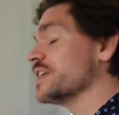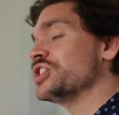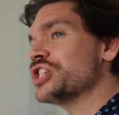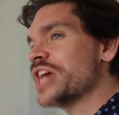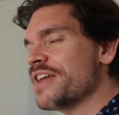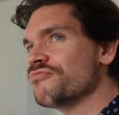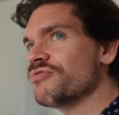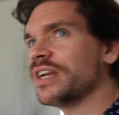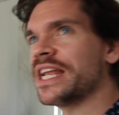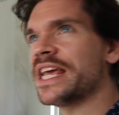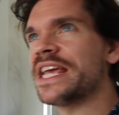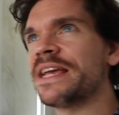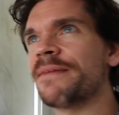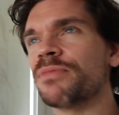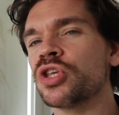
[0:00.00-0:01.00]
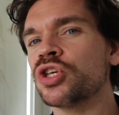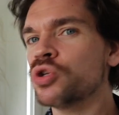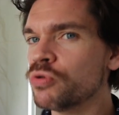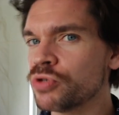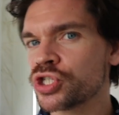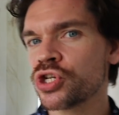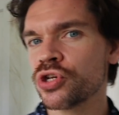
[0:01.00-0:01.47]
Generally,
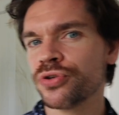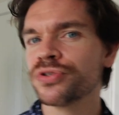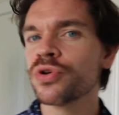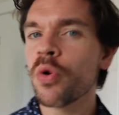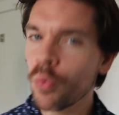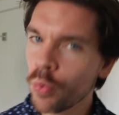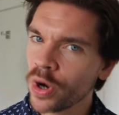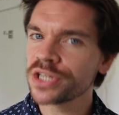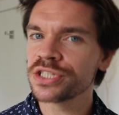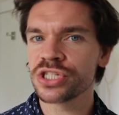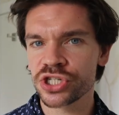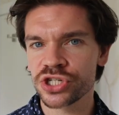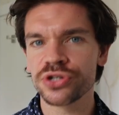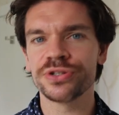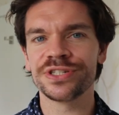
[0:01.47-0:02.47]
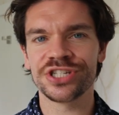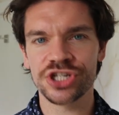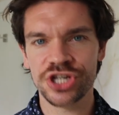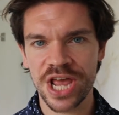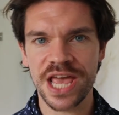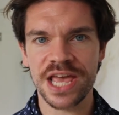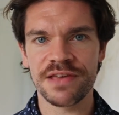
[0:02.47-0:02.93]
one should
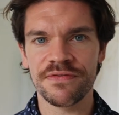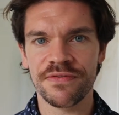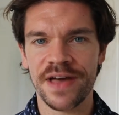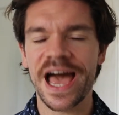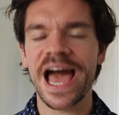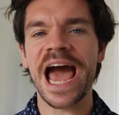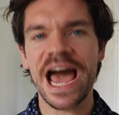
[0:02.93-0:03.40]
shave